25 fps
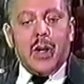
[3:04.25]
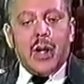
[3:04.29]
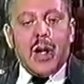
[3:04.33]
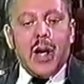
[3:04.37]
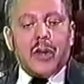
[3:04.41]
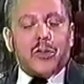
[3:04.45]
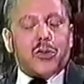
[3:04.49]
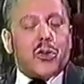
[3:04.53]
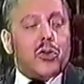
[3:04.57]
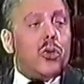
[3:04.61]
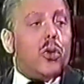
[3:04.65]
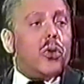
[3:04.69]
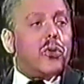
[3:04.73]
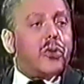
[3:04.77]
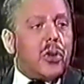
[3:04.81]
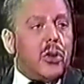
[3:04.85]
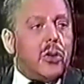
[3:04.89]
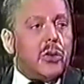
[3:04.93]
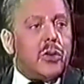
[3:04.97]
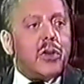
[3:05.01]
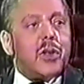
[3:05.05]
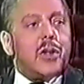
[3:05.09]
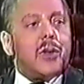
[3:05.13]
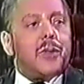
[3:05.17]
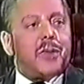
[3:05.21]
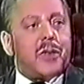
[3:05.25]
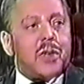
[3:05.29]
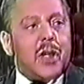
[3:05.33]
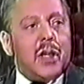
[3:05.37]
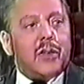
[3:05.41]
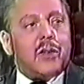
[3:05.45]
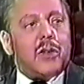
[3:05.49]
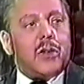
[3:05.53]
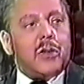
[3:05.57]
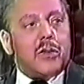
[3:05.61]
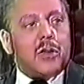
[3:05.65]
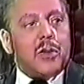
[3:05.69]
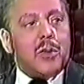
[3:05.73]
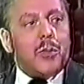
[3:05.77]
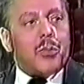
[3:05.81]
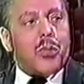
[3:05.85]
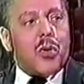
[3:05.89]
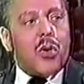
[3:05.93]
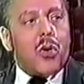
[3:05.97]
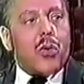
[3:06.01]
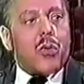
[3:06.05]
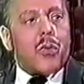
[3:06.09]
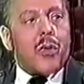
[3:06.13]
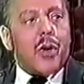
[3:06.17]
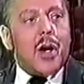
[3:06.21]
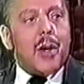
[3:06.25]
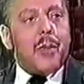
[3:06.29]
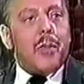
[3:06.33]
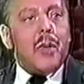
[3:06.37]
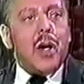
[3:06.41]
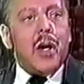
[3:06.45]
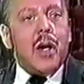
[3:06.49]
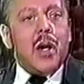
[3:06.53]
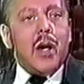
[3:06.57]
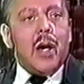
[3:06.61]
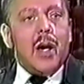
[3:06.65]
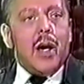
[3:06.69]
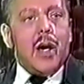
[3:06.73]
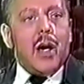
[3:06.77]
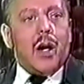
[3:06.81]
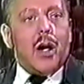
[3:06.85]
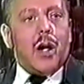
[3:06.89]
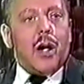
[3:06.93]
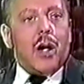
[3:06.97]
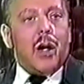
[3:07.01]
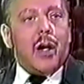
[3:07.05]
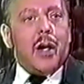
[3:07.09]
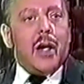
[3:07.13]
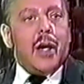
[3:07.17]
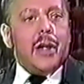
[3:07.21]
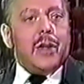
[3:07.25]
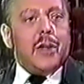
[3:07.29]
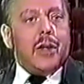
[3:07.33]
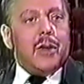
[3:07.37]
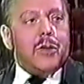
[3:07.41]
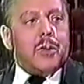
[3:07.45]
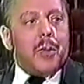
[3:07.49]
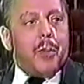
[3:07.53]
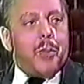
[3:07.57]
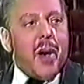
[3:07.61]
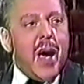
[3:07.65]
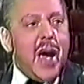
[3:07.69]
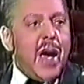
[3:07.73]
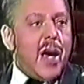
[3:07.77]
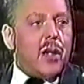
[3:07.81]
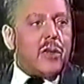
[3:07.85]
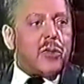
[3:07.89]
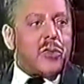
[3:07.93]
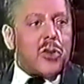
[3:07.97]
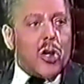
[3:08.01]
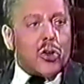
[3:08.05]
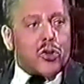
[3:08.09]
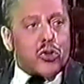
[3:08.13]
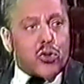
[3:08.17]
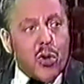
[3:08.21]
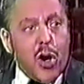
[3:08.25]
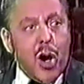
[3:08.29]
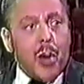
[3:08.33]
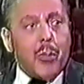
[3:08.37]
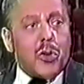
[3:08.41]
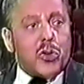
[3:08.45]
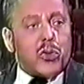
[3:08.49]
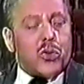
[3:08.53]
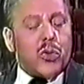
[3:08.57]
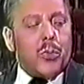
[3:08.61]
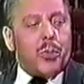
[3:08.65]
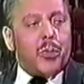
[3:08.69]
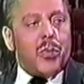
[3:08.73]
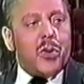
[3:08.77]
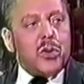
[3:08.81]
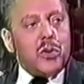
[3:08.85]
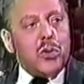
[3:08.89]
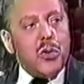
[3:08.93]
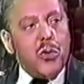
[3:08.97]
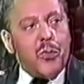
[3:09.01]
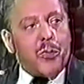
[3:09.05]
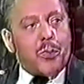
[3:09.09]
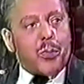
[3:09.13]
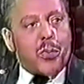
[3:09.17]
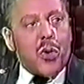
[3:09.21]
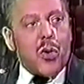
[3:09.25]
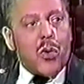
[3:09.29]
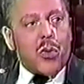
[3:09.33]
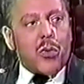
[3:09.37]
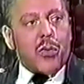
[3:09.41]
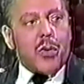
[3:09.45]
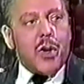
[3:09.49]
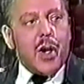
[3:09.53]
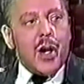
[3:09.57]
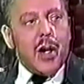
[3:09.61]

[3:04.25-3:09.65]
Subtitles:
as an alternative sentencing program. And in the past, our Trauma Trooper youth program.